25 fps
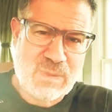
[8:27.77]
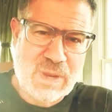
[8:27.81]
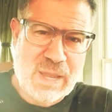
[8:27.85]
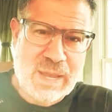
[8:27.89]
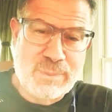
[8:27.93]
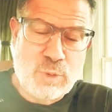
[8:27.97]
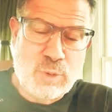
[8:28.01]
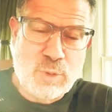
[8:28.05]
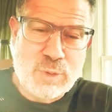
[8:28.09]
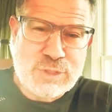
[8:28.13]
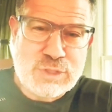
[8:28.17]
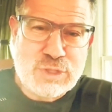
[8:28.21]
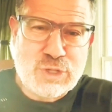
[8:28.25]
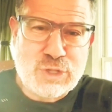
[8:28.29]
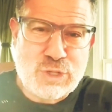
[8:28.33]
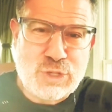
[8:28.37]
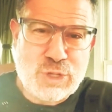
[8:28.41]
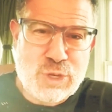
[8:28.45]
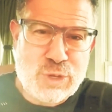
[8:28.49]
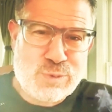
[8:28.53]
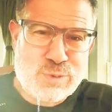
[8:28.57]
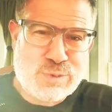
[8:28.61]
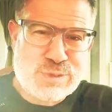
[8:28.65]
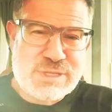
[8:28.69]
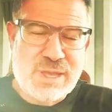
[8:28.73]
I'm going to
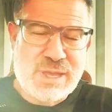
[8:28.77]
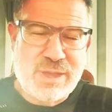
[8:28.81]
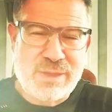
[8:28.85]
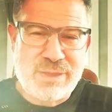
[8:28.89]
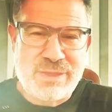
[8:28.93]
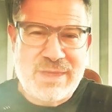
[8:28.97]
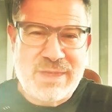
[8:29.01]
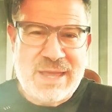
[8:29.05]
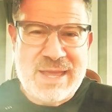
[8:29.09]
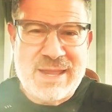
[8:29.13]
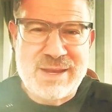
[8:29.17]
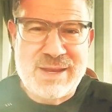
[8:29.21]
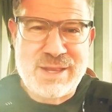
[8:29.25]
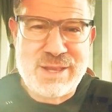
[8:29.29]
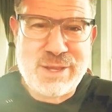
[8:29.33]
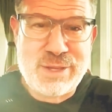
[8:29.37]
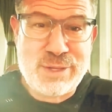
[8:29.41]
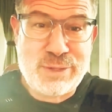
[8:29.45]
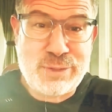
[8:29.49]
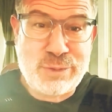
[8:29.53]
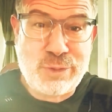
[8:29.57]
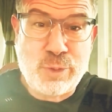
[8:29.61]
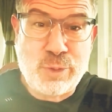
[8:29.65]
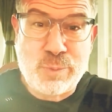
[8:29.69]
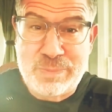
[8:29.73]
close that
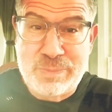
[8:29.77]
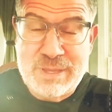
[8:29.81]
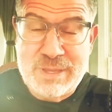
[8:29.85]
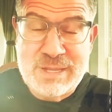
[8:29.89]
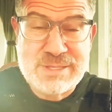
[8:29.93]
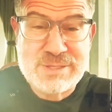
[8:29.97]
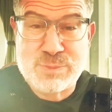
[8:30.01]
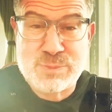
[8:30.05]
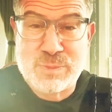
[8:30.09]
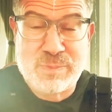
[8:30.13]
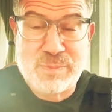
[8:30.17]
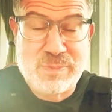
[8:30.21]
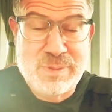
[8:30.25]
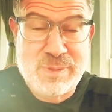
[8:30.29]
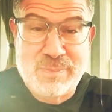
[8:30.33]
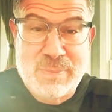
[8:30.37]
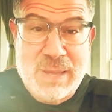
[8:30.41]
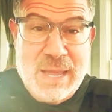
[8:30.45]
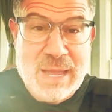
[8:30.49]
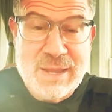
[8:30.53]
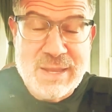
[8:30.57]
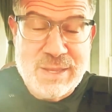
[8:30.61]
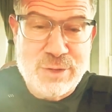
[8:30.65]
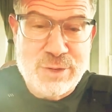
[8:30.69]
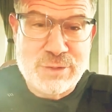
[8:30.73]
loop. That would be
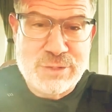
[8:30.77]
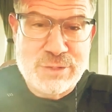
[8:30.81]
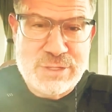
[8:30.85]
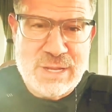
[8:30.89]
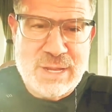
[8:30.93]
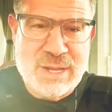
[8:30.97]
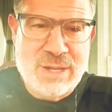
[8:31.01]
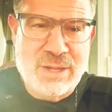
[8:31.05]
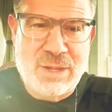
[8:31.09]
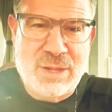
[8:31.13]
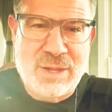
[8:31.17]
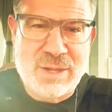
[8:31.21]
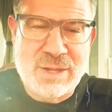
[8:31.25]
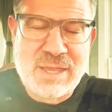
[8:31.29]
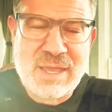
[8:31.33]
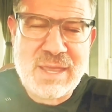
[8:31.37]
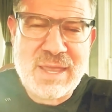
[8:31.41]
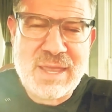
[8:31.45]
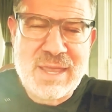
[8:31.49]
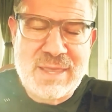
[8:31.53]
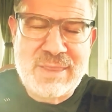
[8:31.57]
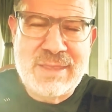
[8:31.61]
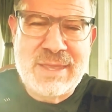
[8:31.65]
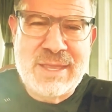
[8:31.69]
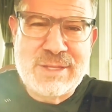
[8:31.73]
my inner dialogue.
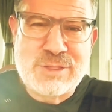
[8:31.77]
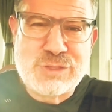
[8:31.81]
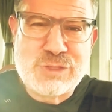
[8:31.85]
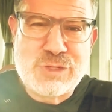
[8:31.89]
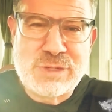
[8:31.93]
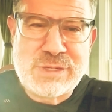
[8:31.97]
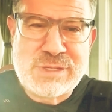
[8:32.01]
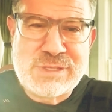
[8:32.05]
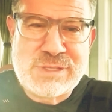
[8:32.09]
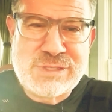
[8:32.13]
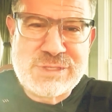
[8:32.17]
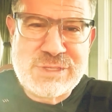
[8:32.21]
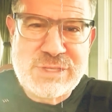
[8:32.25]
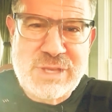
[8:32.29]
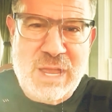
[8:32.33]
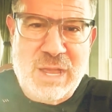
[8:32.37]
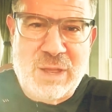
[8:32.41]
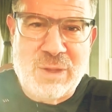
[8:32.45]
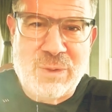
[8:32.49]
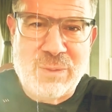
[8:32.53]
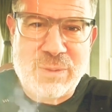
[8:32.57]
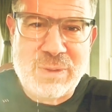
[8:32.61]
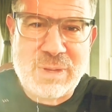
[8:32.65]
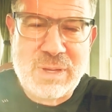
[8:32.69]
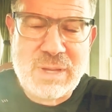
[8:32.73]
And the answer is
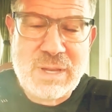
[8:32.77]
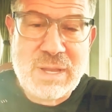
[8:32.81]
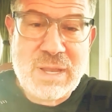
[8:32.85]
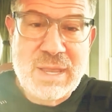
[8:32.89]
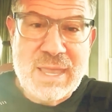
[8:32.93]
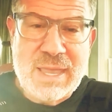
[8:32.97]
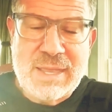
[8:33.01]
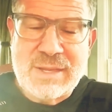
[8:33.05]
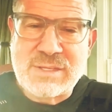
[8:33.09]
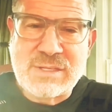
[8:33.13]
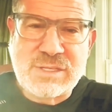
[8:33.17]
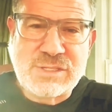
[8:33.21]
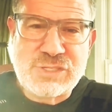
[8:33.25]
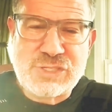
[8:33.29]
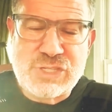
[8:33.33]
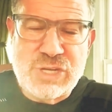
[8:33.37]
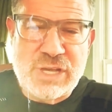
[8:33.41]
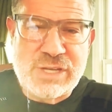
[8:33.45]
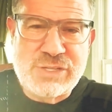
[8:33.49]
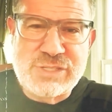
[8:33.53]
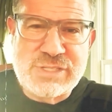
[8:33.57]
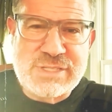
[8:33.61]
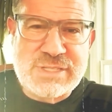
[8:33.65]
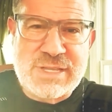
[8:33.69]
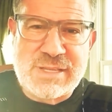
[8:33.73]
no. And the
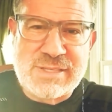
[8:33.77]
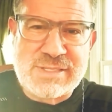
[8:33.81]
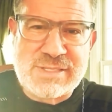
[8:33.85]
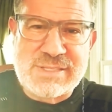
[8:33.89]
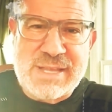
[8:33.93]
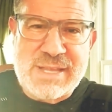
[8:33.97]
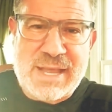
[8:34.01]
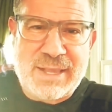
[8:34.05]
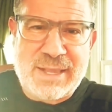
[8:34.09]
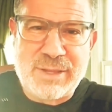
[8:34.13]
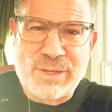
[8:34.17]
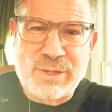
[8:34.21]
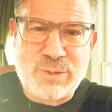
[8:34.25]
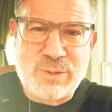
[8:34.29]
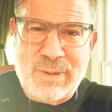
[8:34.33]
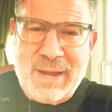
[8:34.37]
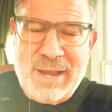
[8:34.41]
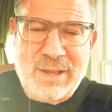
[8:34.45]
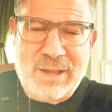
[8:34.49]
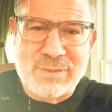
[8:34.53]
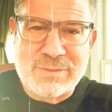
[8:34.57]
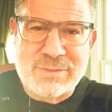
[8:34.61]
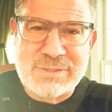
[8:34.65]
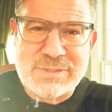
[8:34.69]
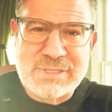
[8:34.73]
judge is on solid
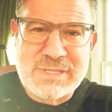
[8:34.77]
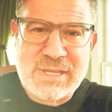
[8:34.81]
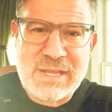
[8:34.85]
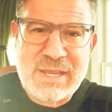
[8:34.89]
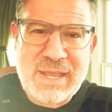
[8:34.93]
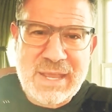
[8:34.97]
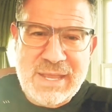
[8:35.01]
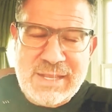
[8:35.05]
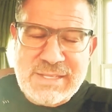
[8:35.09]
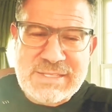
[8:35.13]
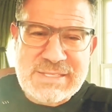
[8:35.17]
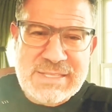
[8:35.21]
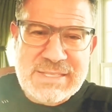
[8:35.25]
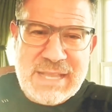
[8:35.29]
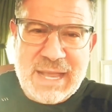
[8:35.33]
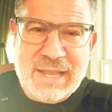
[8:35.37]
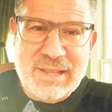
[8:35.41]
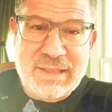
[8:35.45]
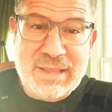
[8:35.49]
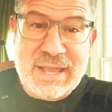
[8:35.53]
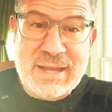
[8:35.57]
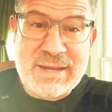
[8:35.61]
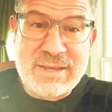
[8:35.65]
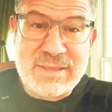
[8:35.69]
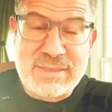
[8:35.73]
grounds. It's
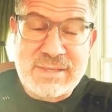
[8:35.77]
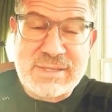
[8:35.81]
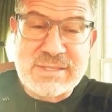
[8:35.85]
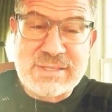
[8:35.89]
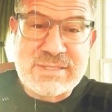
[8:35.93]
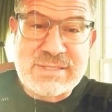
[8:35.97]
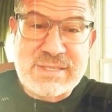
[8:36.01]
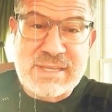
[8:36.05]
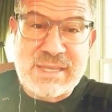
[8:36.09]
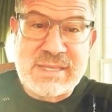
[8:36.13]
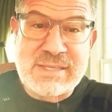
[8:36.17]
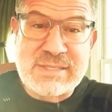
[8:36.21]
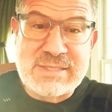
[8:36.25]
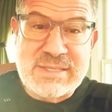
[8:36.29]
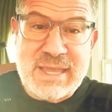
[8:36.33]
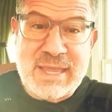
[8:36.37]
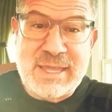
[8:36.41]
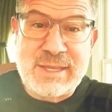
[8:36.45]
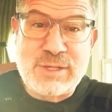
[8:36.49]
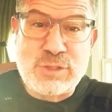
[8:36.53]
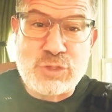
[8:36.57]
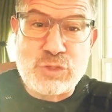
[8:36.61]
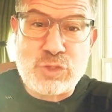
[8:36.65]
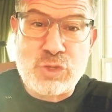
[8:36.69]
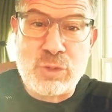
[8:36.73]
not like this is
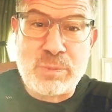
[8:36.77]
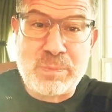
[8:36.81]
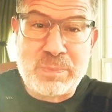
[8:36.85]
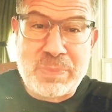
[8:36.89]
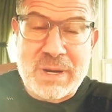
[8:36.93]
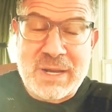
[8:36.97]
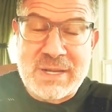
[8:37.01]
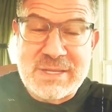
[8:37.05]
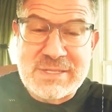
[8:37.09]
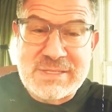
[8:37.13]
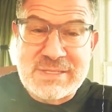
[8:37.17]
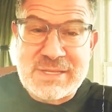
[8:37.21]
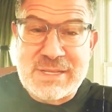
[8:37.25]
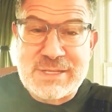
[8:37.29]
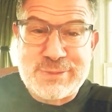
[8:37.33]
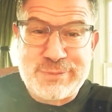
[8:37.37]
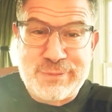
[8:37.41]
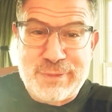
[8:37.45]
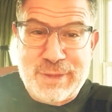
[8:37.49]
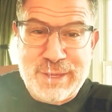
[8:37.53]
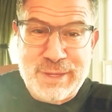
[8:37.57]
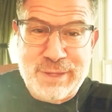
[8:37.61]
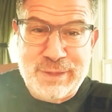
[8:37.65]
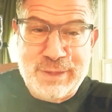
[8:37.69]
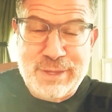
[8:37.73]
a due process
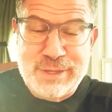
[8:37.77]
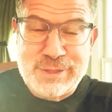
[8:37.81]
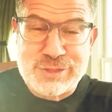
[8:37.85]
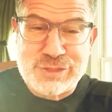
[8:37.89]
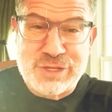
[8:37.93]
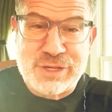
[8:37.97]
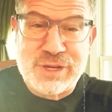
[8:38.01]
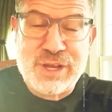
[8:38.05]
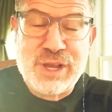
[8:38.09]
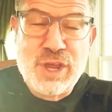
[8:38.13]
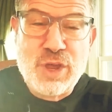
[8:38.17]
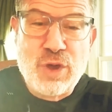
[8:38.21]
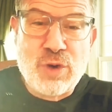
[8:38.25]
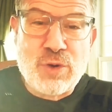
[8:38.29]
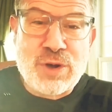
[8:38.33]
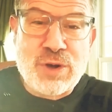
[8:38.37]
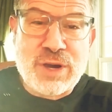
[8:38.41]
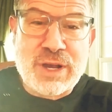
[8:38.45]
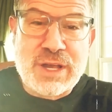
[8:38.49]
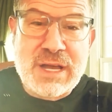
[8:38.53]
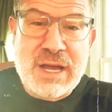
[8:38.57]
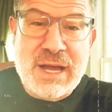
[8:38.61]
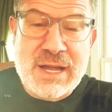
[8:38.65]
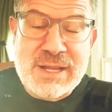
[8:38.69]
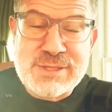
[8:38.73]
violation or
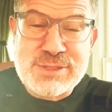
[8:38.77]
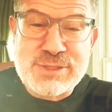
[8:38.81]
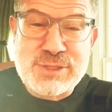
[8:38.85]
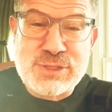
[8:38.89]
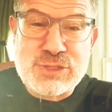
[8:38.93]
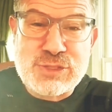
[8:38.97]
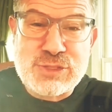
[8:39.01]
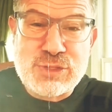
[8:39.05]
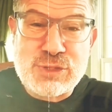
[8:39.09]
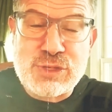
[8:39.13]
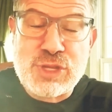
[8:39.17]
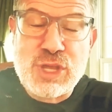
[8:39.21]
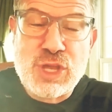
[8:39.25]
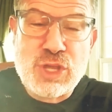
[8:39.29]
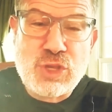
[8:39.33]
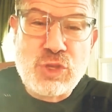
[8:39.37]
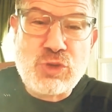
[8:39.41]
a constitu-.